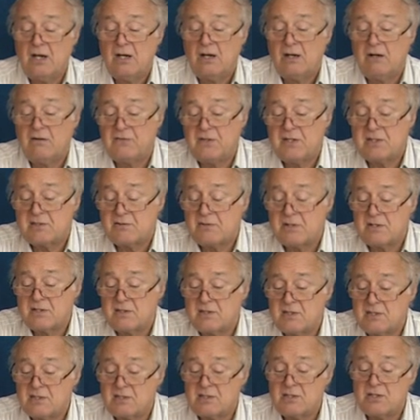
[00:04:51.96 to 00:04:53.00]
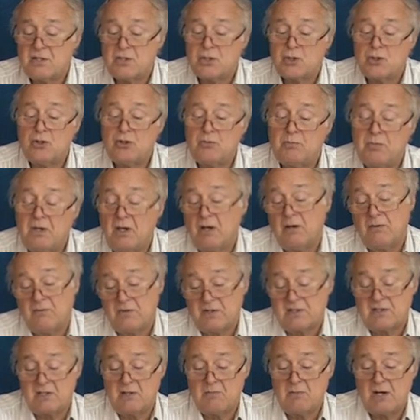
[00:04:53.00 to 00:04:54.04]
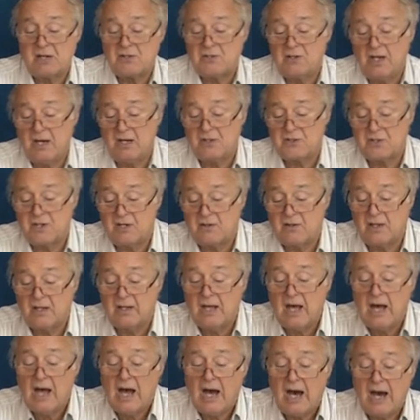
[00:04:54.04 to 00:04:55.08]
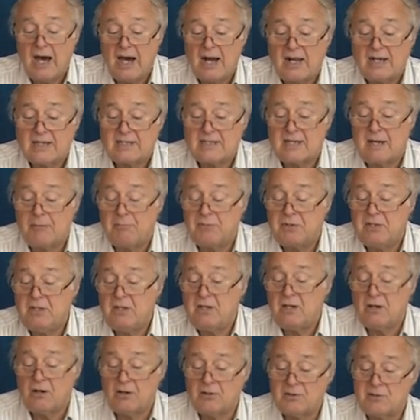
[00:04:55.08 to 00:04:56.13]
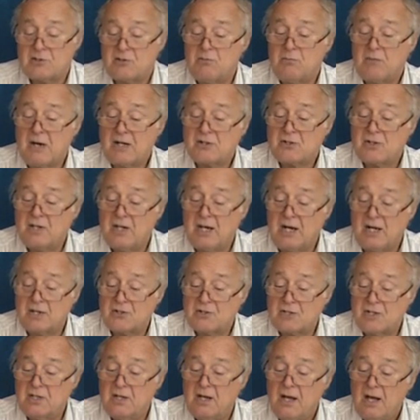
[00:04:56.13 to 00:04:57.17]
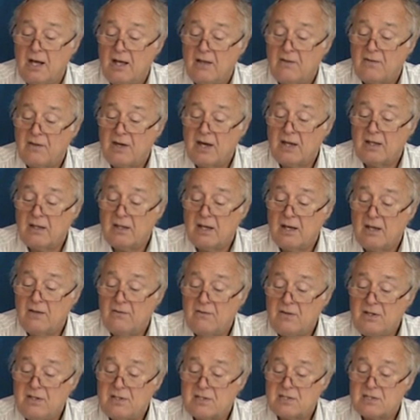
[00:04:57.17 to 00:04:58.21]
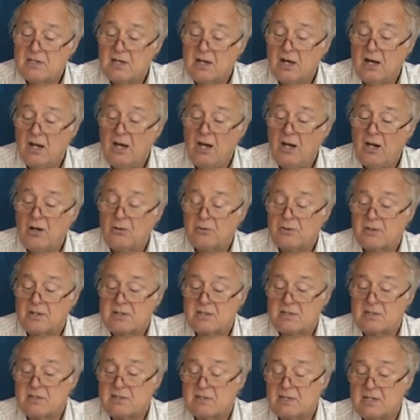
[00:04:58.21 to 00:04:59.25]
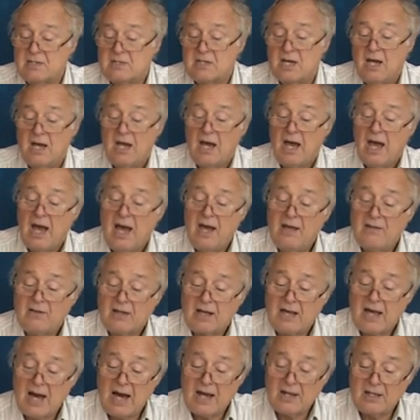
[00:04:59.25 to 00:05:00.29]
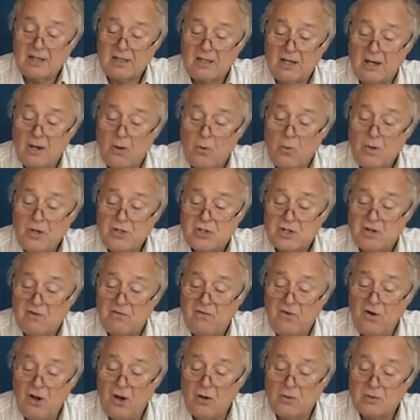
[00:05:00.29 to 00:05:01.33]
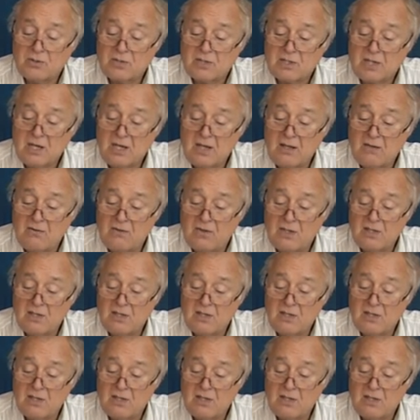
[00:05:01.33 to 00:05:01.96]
of this resistor should be obviously much larger than R sub T, also much larger than this load resistance. And current which flows in